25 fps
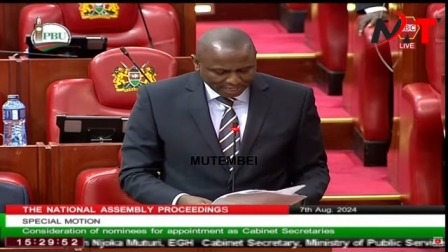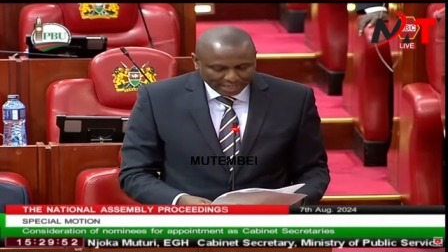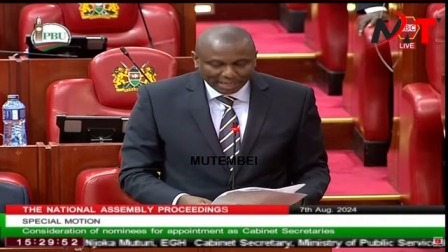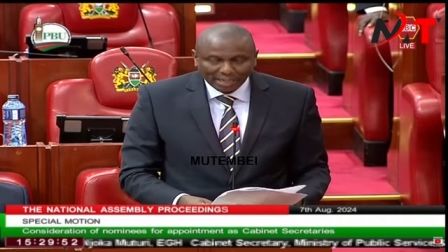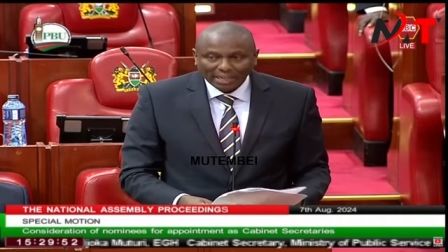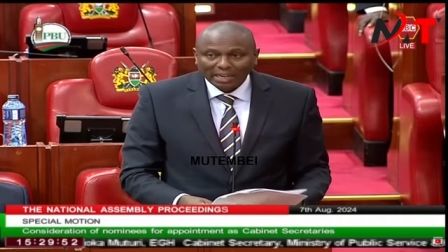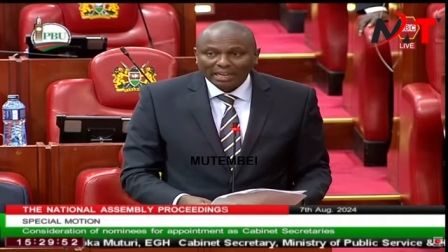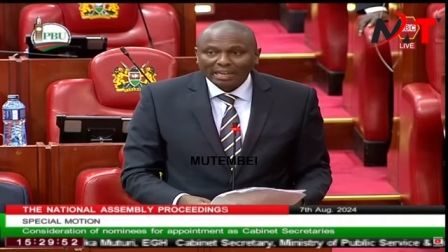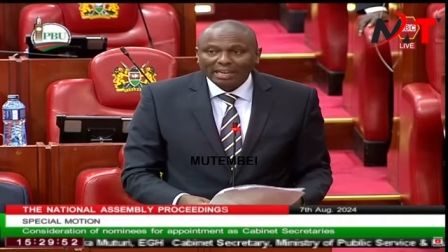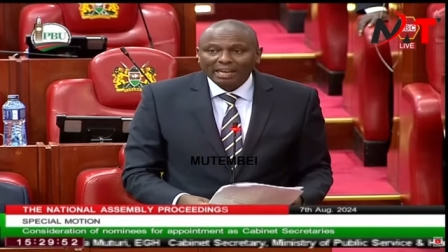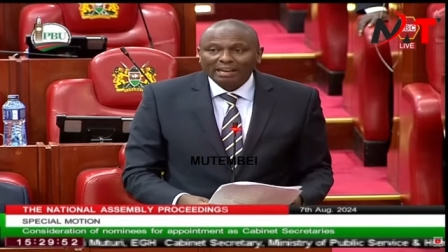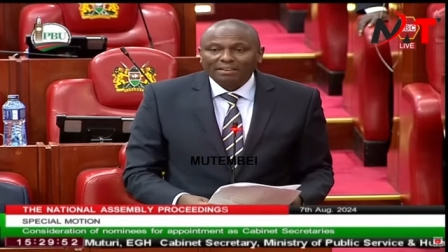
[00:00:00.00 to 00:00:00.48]

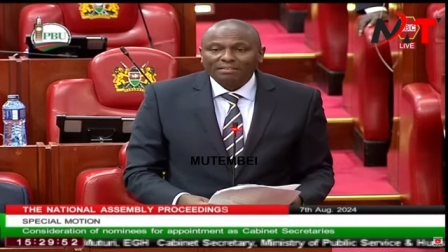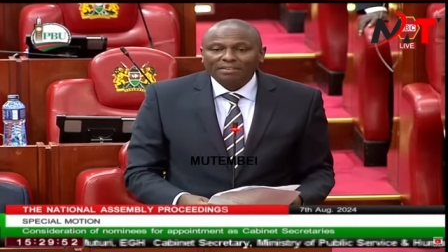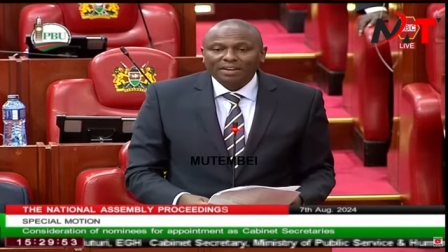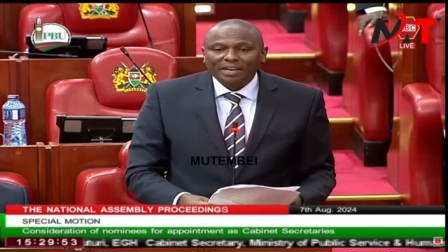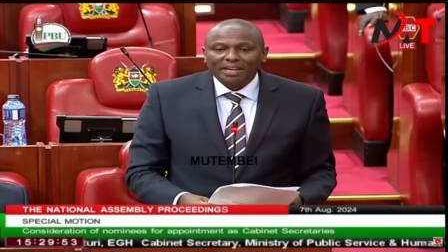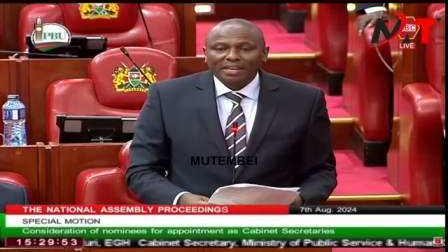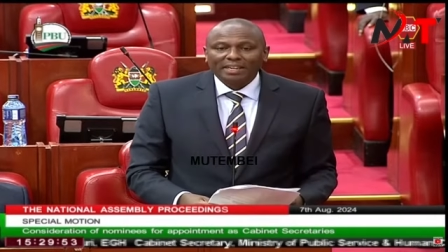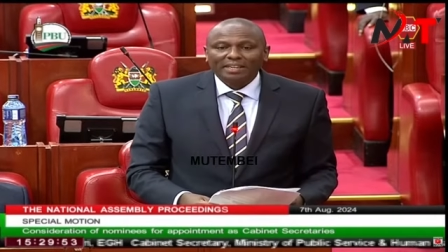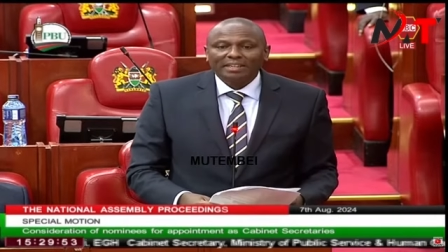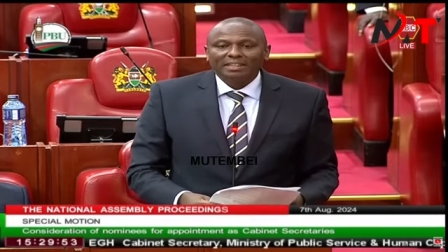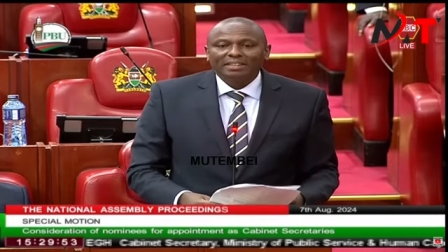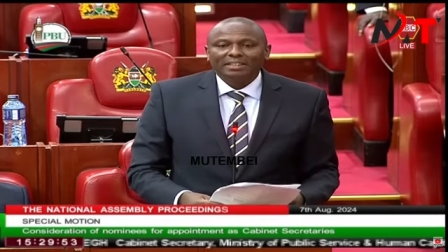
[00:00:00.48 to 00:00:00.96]

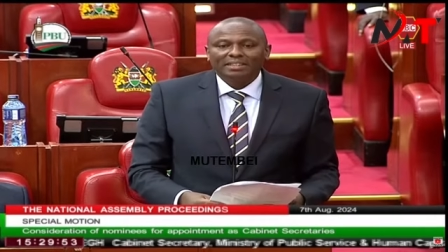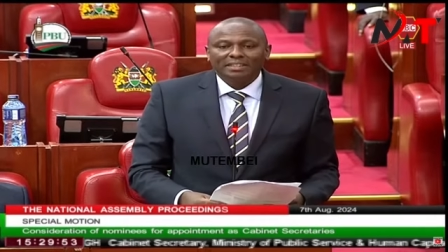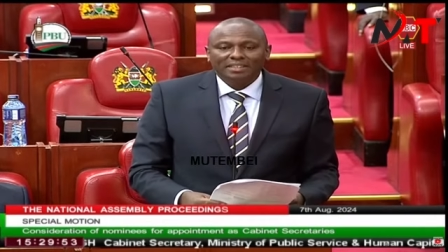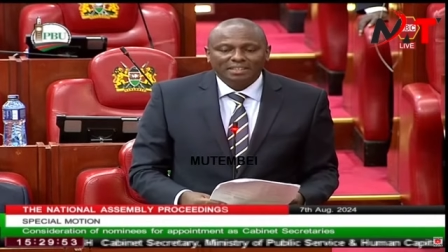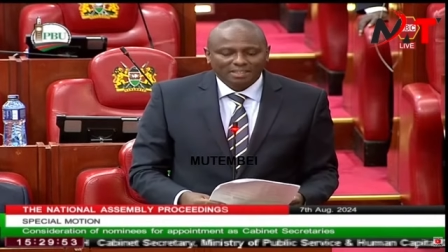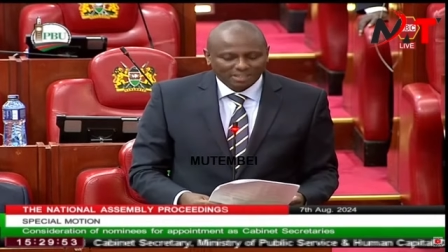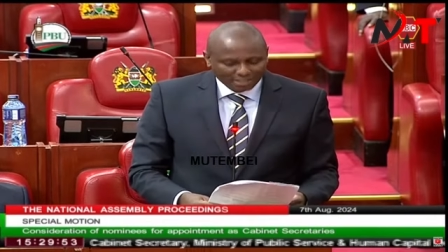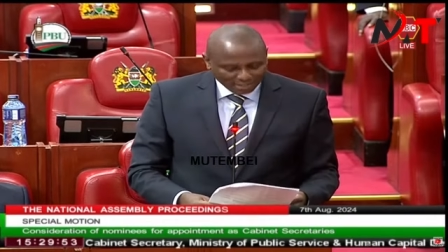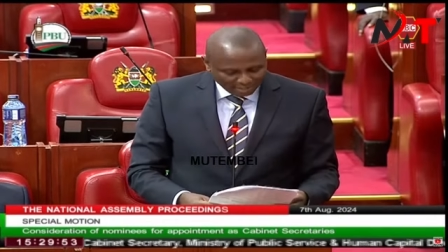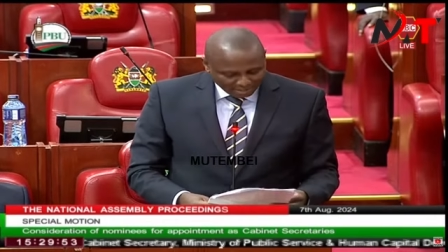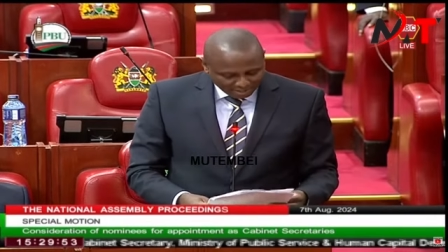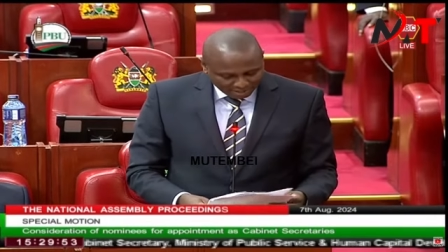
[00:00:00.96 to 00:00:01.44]
11.
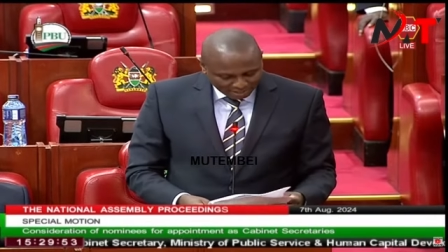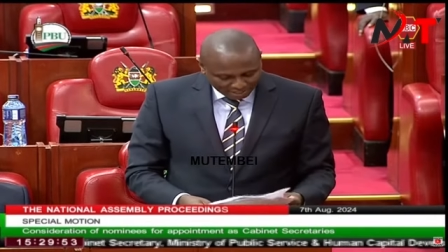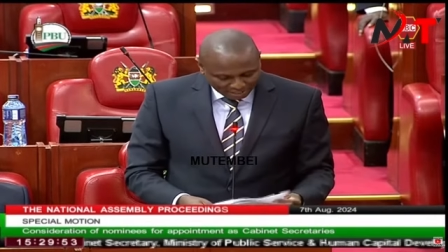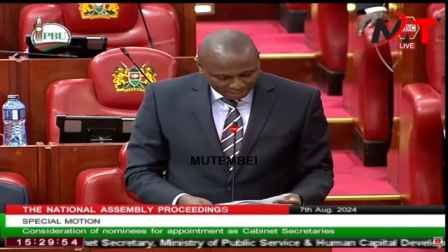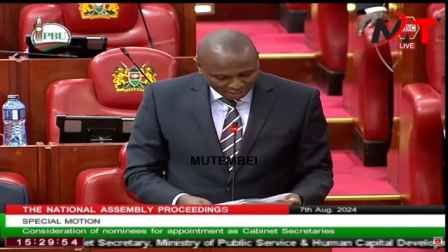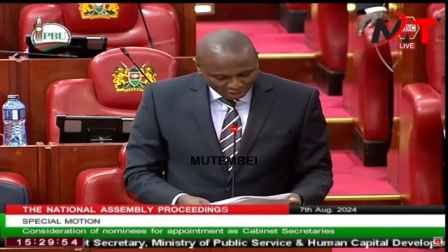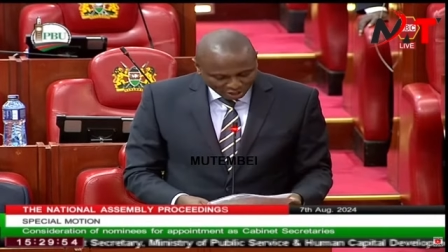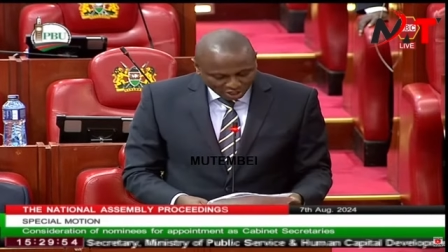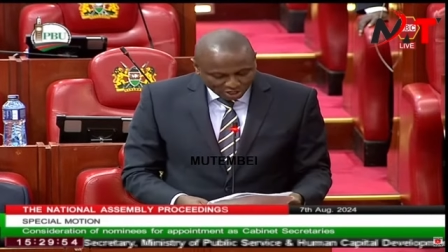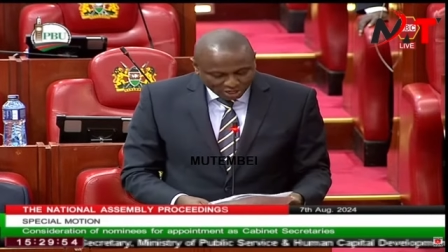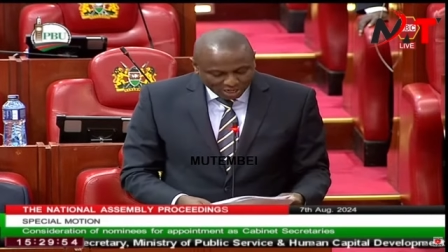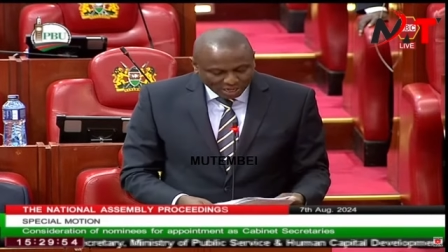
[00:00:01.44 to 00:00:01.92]
The
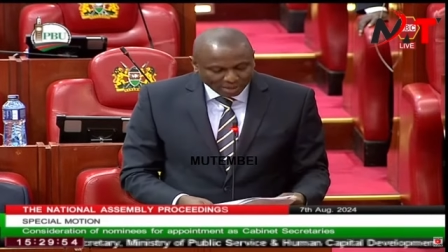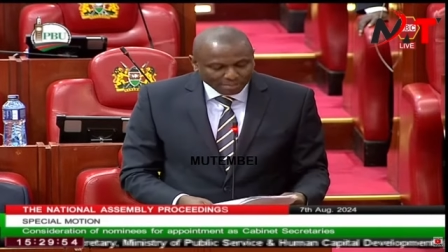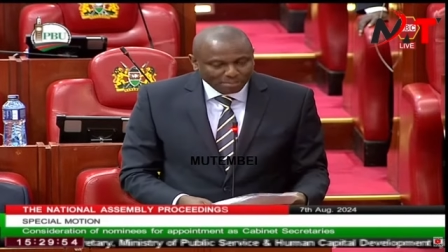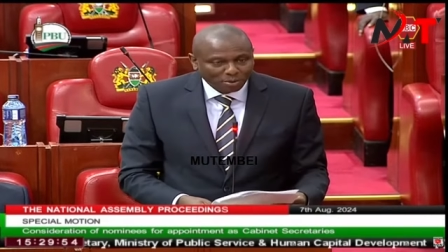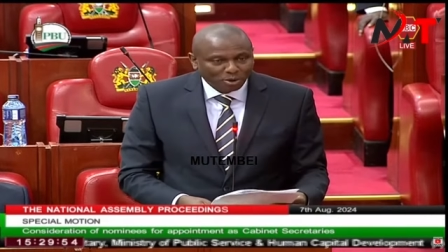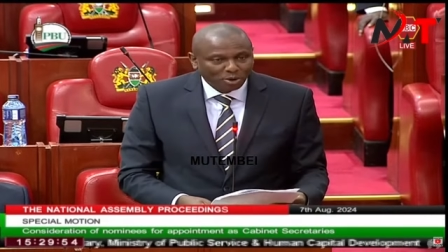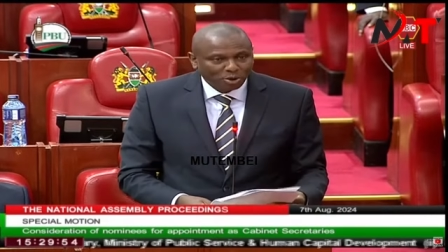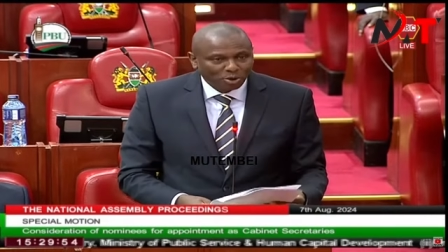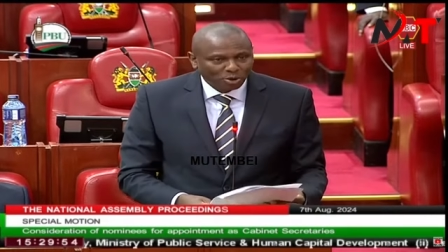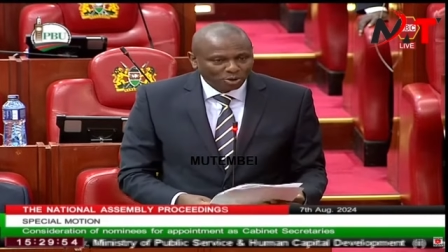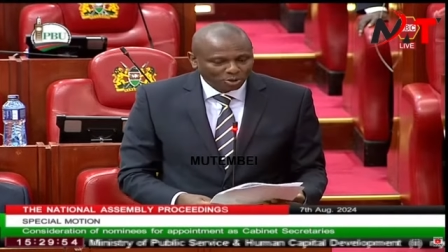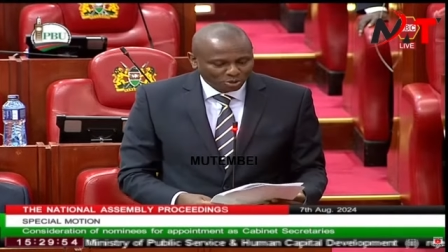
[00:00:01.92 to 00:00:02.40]

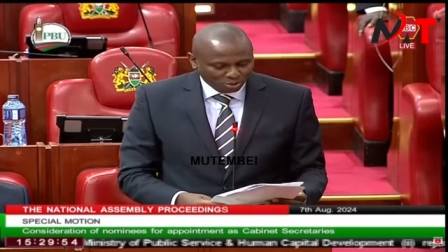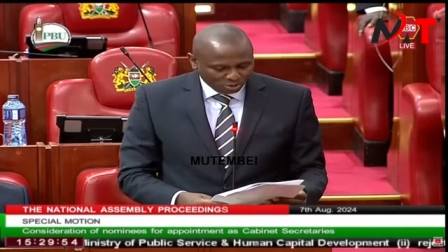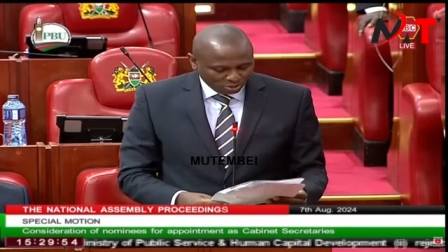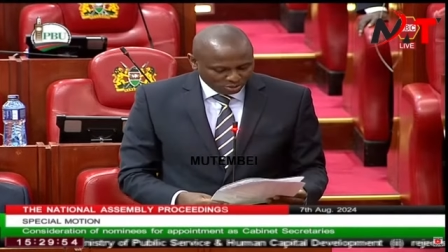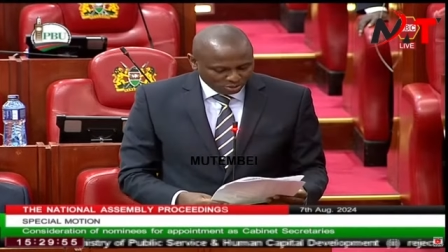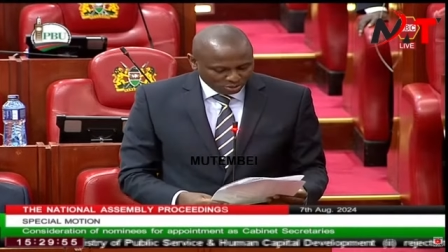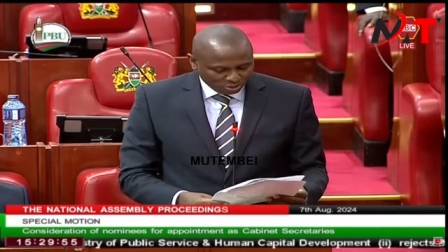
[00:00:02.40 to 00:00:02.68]
Honorable